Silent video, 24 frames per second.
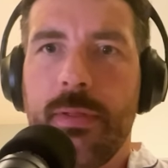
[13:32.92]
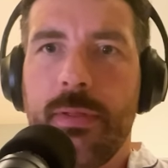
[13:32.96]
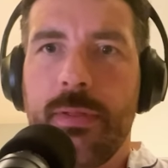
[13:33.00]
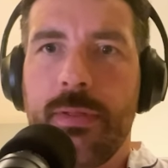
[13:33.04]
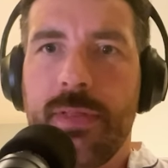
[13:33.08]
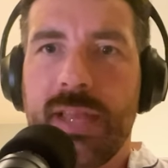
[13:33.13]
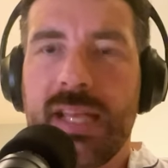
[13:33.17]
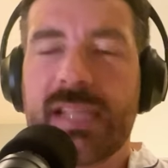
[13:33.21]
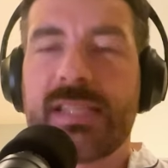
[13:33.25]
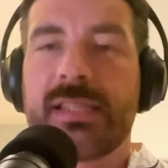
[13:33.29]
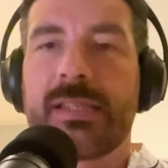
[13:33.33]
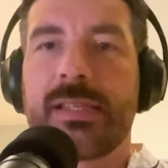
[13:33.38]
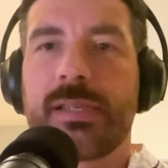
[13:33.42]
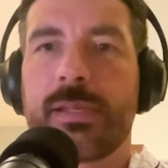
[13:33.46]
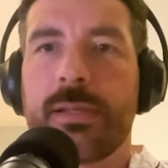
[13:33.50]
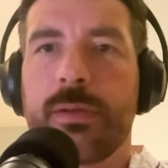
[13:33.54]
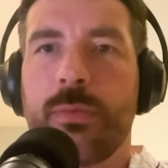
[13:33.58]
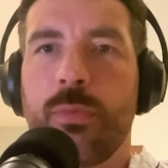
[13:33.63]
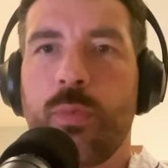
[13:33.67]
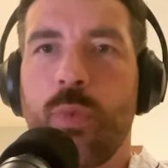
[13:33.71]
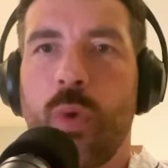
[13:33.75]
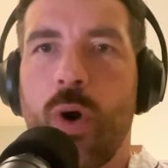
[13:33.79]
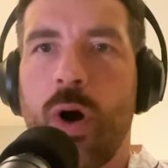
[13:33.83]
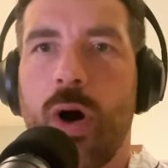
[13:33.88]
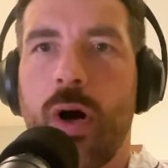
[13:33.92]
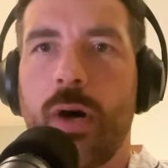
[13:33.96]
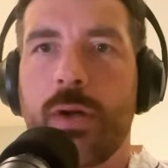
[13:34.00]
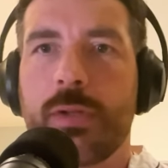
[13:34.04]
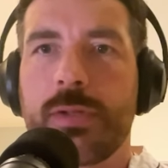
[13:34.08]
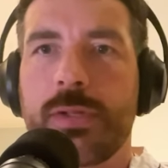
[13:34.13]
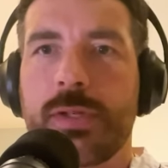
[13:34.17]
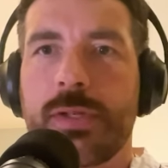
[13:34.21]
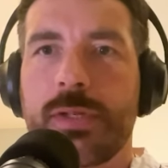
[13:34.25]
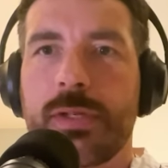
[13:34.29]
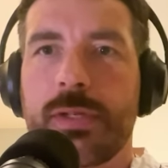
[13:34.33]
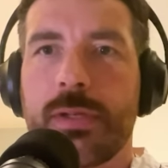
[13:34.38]
this
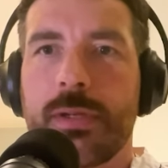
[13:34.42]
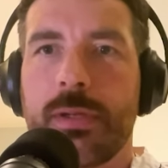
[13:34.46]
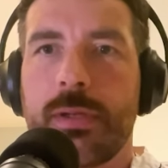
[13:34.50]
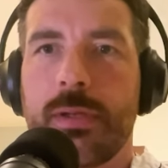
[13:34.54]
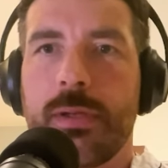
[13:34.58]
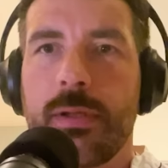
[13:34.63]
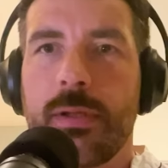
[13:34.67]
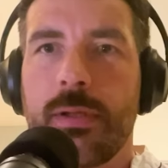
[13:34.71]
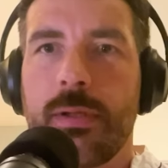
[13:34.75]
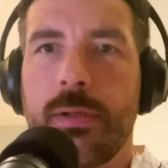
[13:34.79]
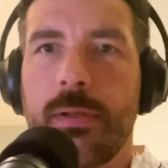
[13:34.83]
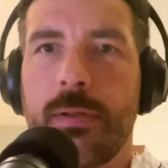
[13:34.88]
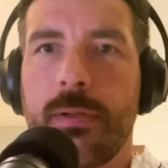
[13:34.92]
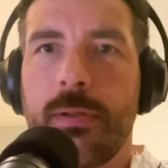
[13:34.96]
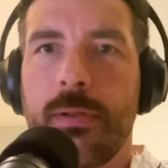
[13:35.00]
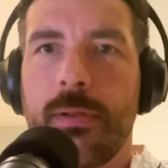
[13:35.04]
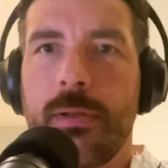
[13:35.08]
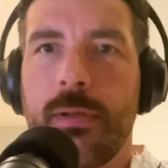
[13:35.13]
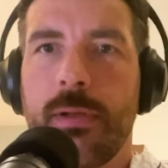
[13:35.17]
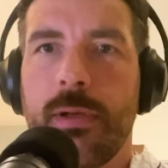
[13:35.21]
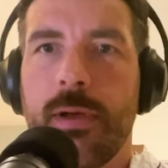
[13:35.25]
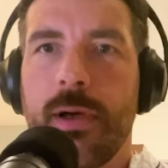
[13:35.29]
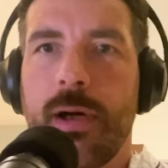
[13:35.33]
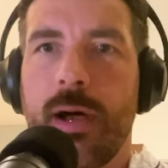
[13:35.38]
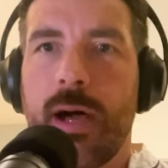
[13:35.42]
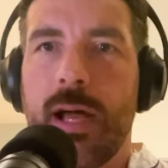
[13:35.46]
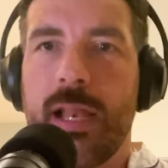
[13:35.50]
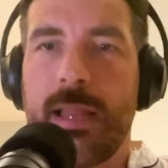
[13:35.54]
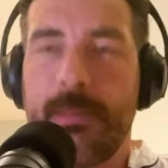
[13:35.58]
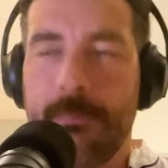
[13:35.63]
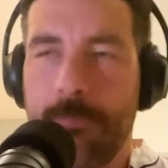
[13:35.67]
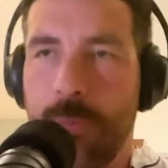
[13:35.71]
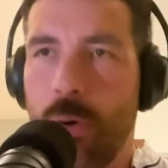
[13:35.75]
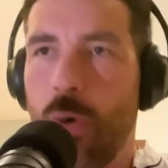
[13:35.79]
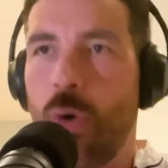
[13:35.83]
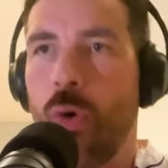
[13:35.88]
was an
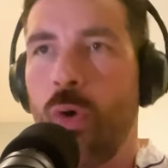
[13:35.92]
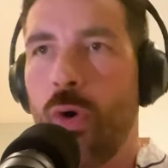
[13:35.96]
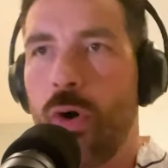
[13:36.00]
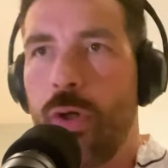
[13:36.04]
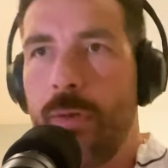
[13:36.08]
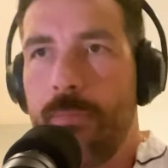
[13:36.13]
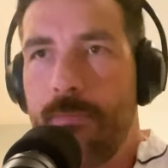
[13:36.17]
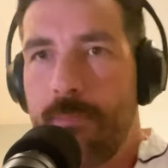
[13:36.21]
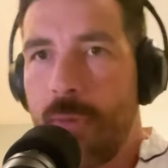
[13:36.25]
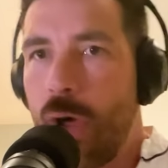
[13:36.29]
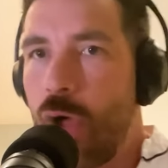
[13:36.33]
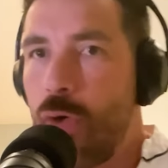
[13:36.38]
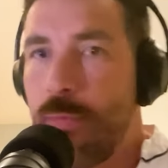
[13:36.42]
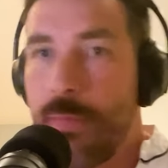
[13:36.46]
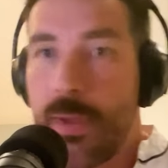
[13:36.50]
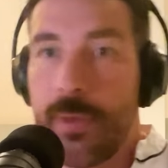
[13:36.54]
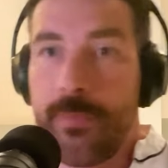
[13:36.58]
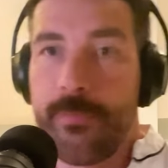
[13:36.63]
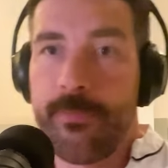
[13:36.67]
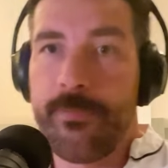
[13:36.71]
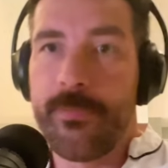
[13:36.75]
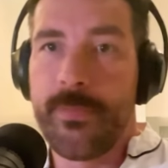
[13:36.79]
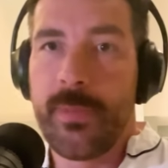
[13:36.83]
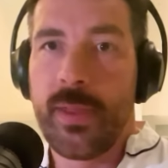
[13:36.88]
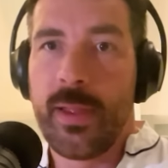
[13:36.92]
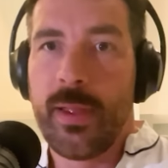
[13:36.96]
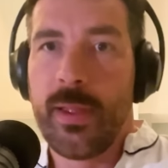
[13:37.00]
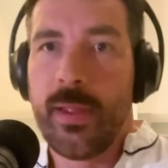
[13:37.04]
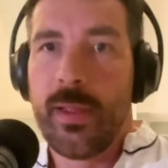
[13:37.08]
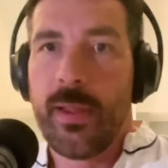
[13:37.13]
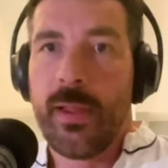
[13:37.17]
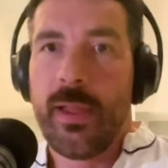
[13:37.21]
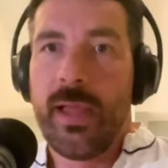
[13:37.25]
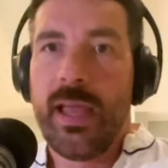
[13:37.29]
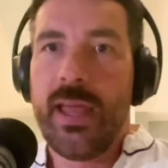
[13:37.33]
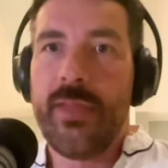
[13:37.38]
important moment
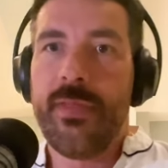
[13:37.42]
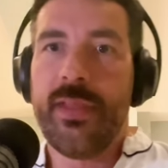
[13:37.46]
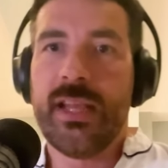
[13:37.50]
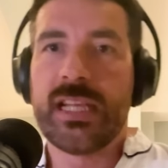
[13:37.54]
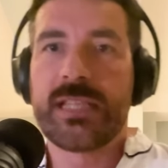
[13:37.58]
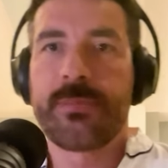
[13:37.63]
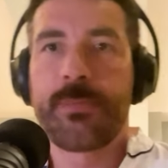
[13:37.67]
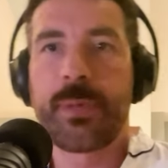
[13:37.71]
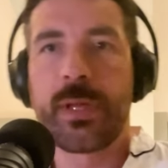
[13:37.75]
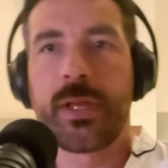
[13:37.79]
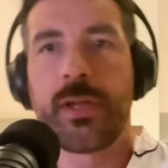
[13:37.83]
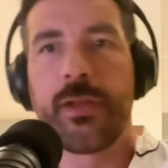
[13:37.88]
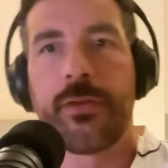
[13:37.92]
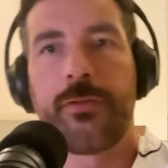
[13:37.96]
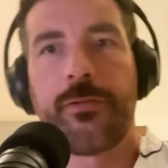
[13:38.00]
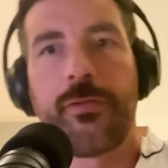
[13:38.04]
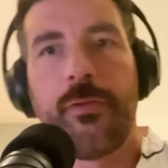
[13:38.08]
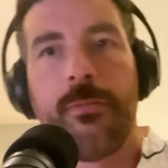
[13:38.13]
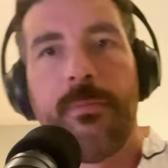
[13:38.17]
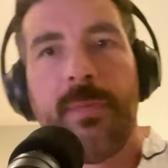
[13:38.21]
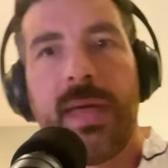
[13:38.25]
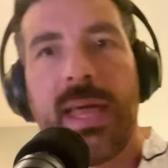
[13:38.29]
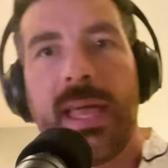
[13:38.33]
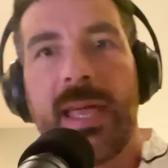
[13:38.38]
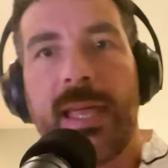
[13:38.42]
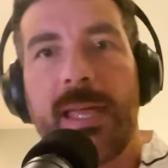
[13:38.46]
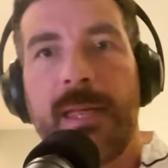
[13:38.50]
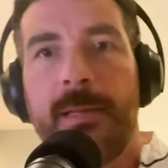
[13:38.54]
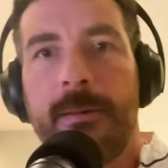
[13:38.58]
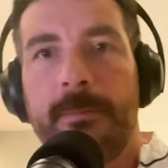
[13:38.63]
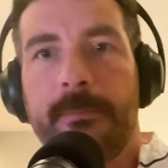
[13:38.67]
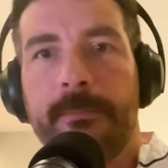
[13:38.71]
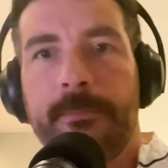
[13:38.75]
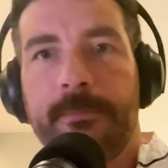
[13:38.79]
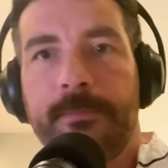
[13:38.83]
in this, because for me,